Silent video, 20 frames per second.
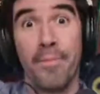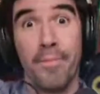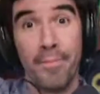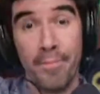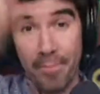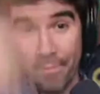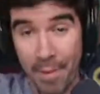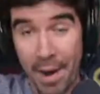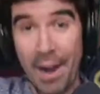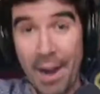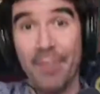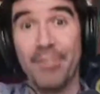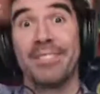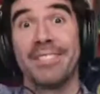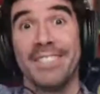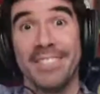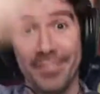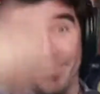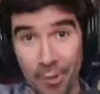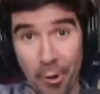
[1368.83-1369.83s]
bounced
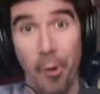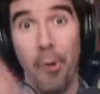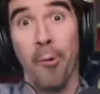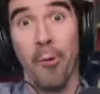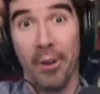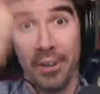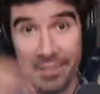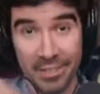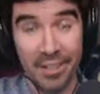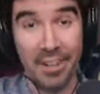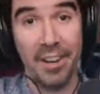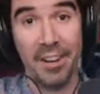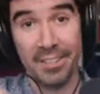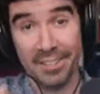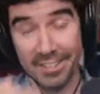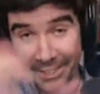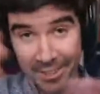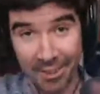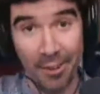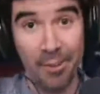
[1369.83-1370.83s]
towards
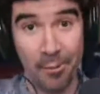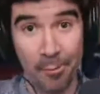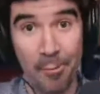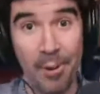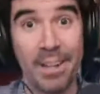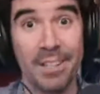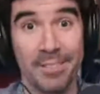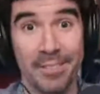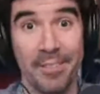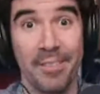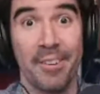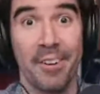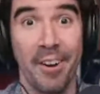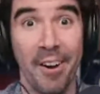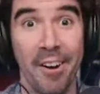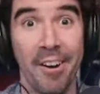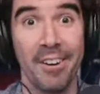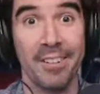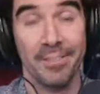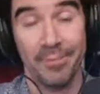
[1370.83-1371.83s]
us and all the rest of the
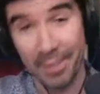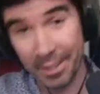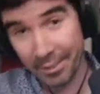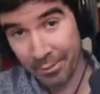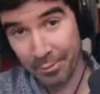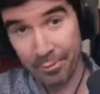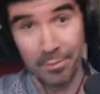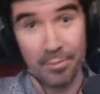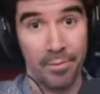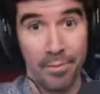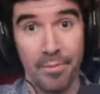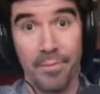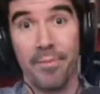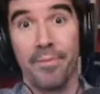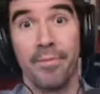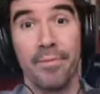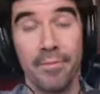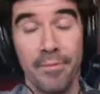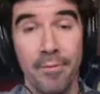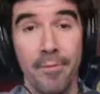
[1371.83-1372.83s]
cars. We had to
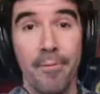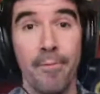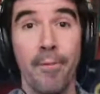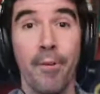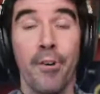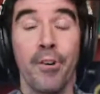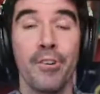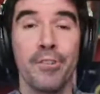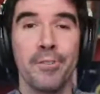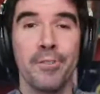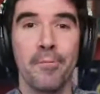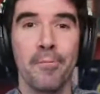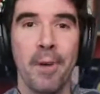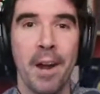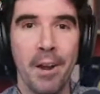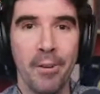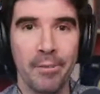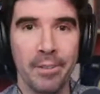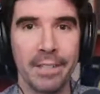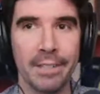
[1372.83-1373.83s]
verge
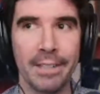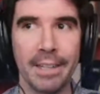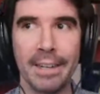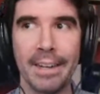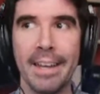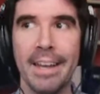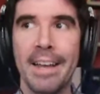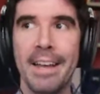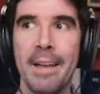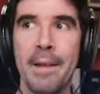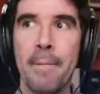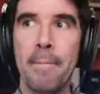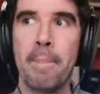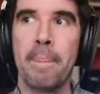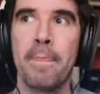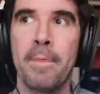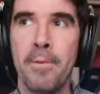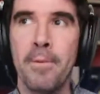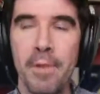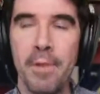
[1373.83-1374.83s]
around it. And
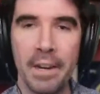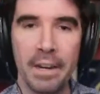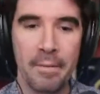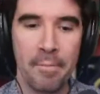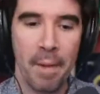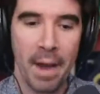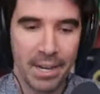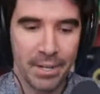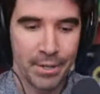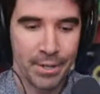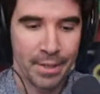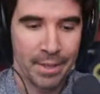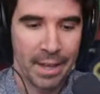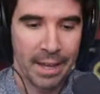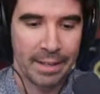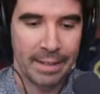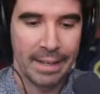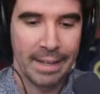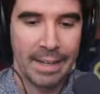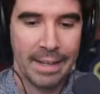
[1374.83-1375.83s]
you can imagine
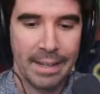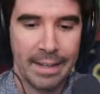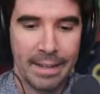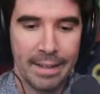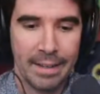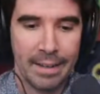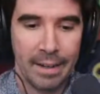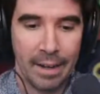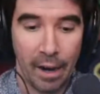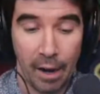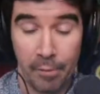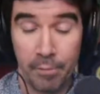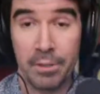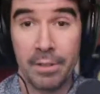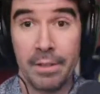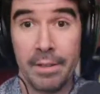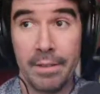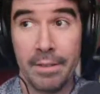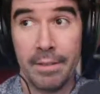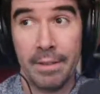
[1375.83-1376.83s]
that
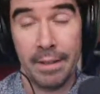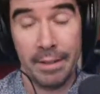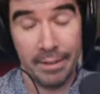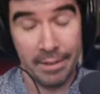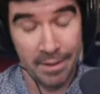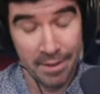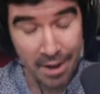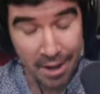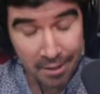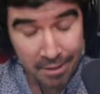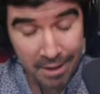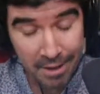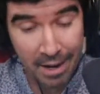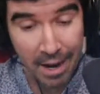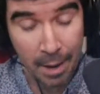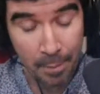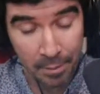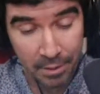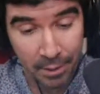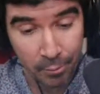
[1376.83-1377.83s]
obviously nothing
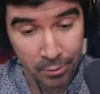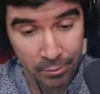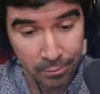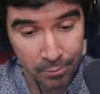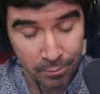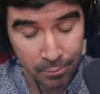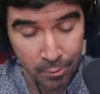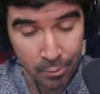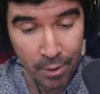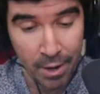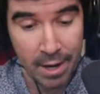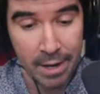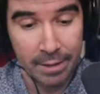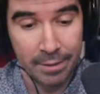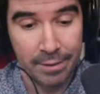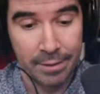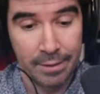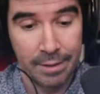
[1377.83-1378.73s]
happened that was great.